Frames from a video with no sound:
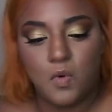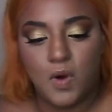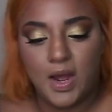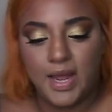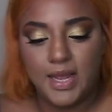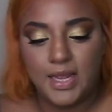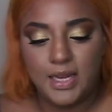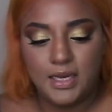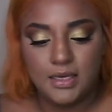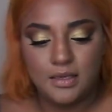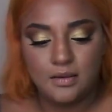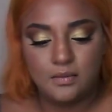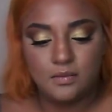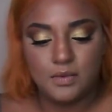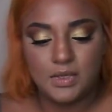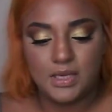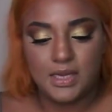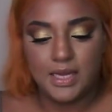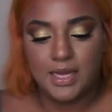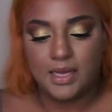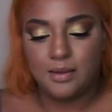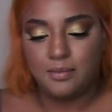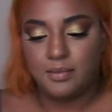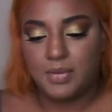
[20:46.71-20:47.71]
white with
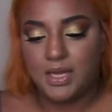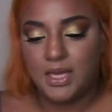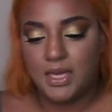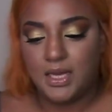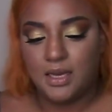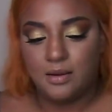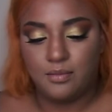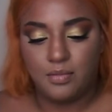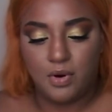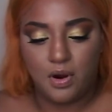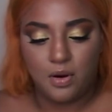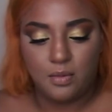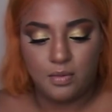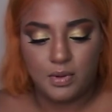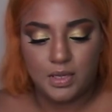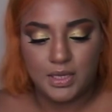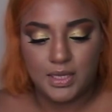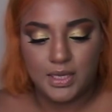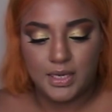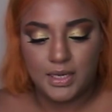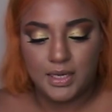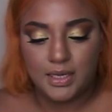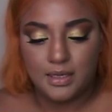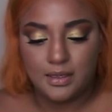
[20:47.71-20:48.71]
like pink and purple
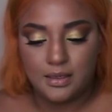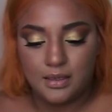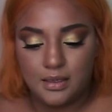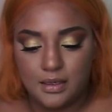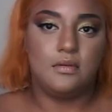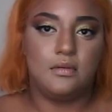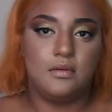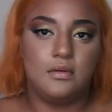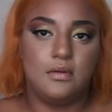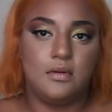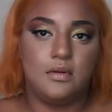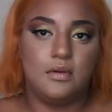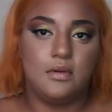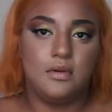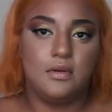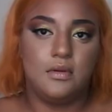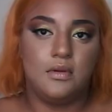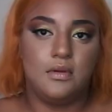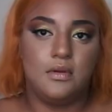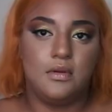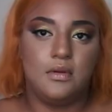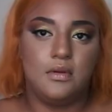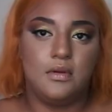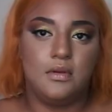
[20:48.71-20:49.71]
in it.
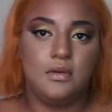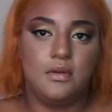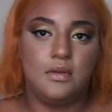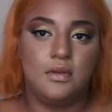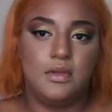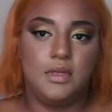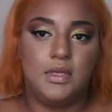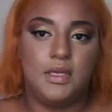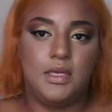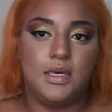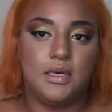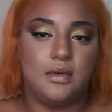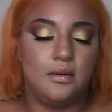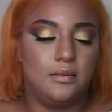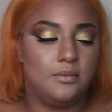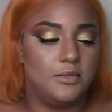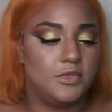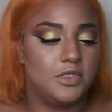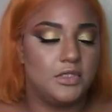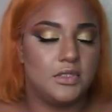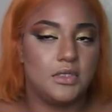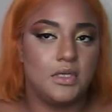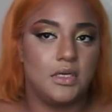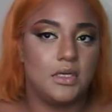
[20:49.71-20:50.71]
Yeah, I'm
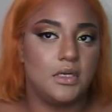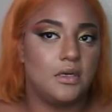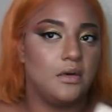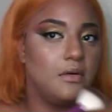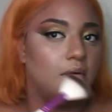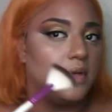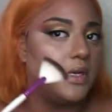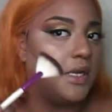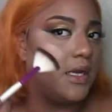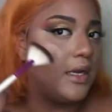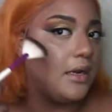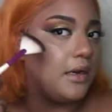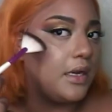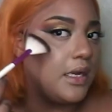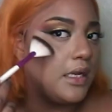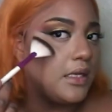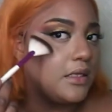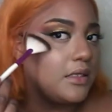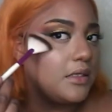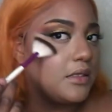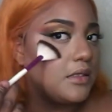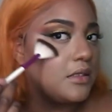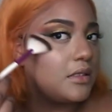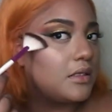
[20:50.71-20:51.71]
just gonna go in here
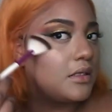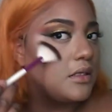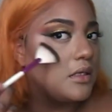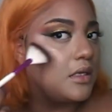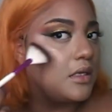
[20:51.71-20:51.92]
and just